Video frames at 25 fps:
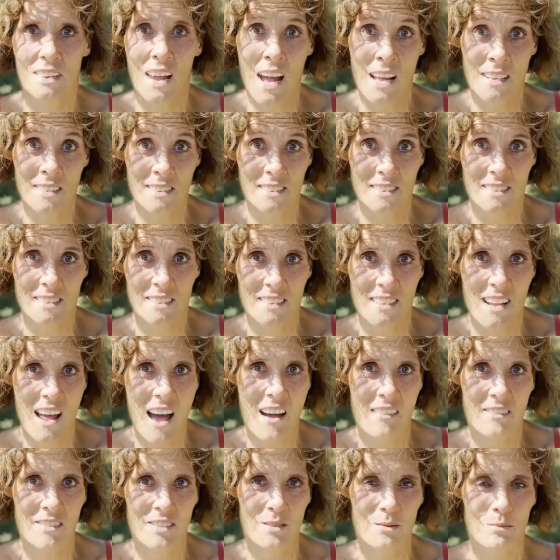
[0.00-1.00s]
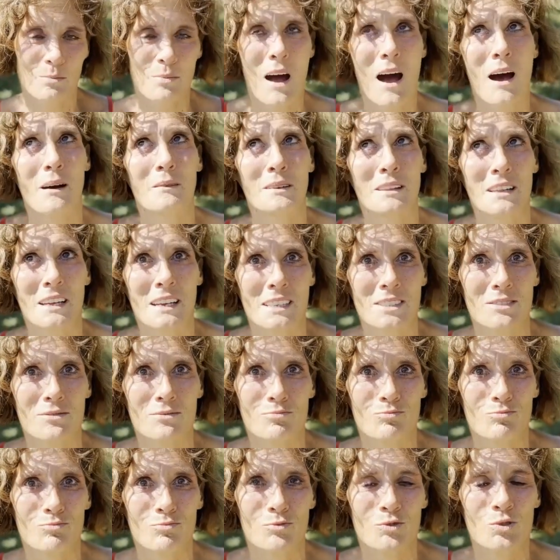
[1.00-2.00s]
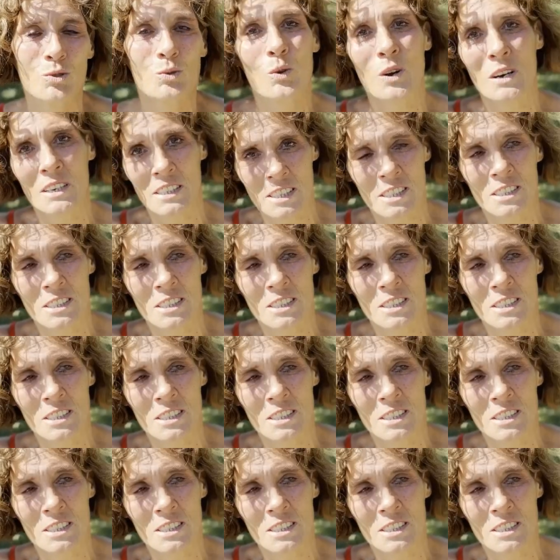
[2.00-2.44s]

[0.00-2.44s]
Kensington, probably like 20